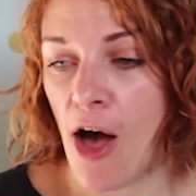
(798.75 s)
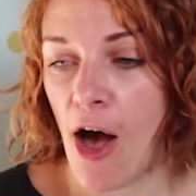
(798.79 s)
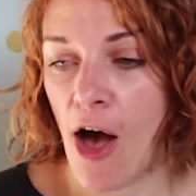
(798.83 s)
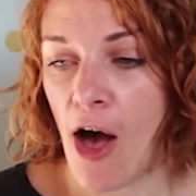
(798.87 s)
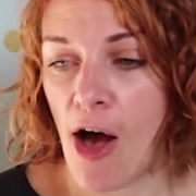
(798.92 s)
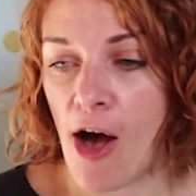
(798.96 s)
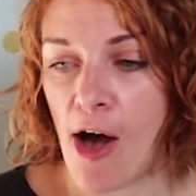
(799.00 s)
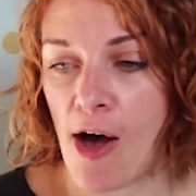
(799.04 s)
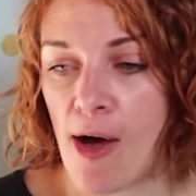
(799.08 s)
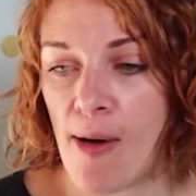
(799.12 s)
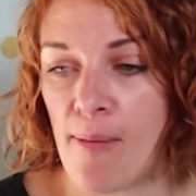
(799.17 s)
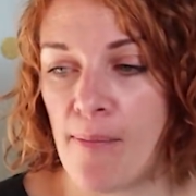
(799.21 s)

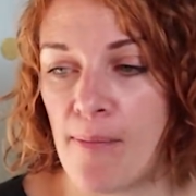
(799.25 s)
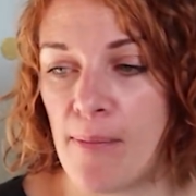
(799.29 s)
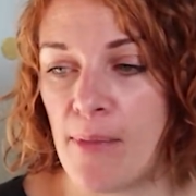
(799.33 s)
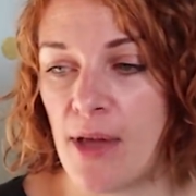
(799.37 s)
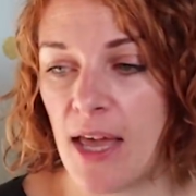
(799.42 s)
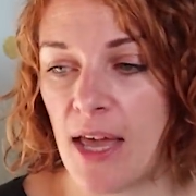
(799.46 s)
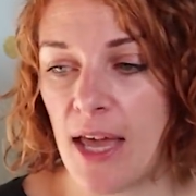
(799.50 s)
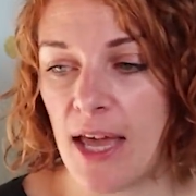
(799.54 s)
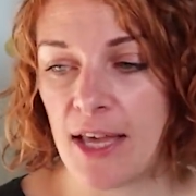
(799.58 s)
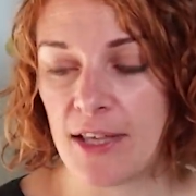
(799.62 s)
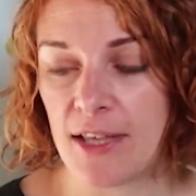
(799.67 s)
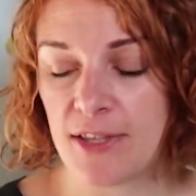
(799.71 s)

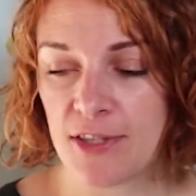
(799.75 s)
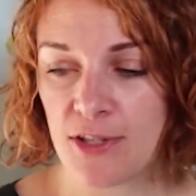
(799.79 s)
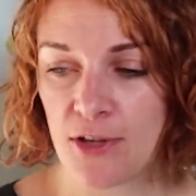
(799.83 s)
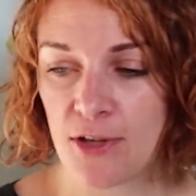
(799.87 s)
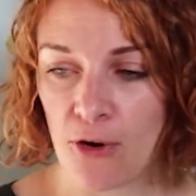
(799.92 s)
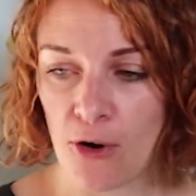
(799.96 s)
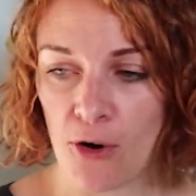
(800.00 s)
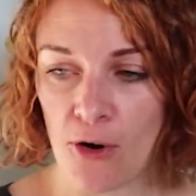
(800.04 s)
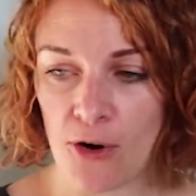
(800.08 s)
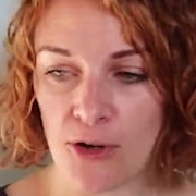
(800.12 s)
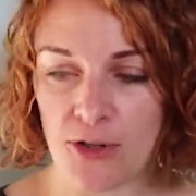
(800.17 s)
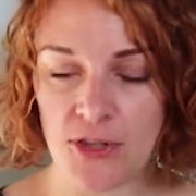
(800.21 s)
It's
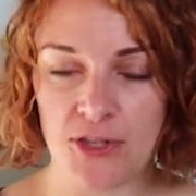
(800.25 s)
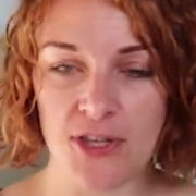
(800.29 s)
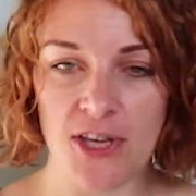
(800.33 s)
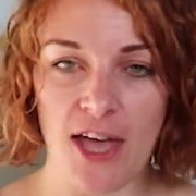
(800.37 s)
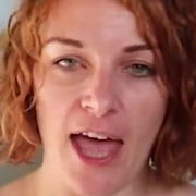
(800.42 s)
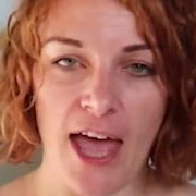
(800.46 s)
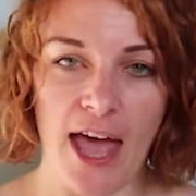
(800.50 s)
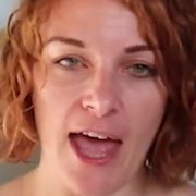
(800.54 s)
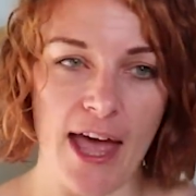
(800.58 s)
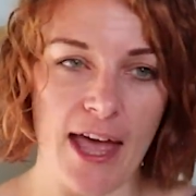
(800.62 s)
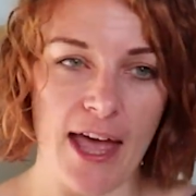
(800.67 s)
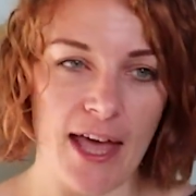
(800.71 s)
got,
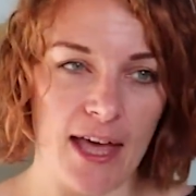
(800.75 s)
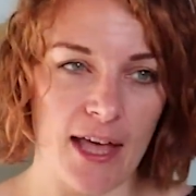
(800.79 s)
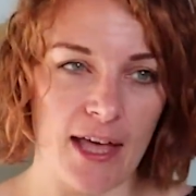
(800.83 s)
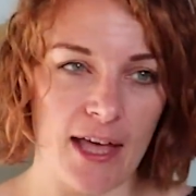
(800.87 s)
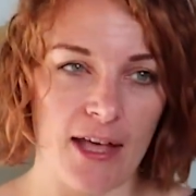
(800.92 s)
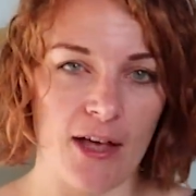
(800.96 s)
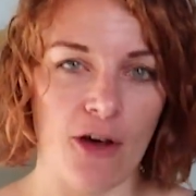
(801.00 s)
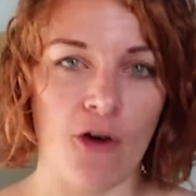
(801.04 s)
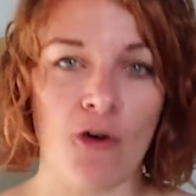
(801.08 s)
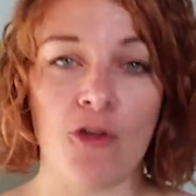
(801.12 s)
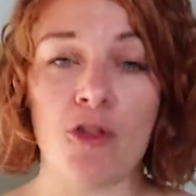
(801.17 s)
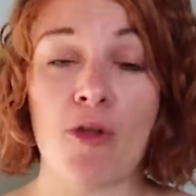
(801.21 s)

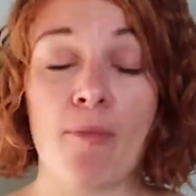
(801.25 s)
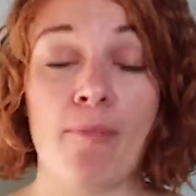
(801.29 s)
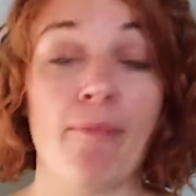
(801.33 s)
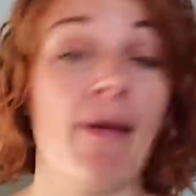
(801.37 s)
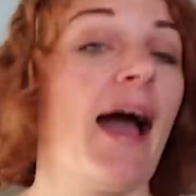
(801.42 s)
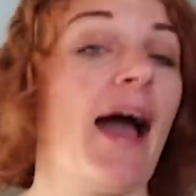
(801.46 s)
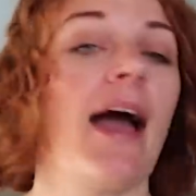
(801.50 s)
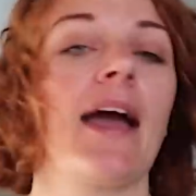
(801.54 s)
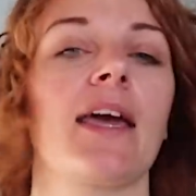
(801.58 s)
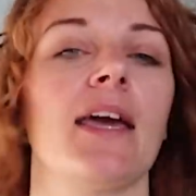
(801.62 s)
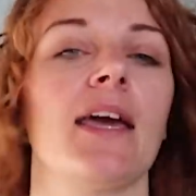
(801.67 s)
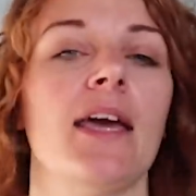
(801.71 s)
on the
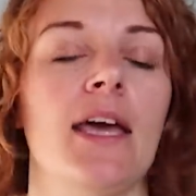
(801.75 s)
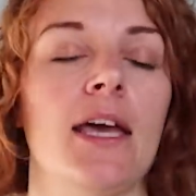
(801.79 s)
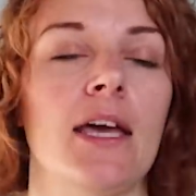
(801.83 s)
back,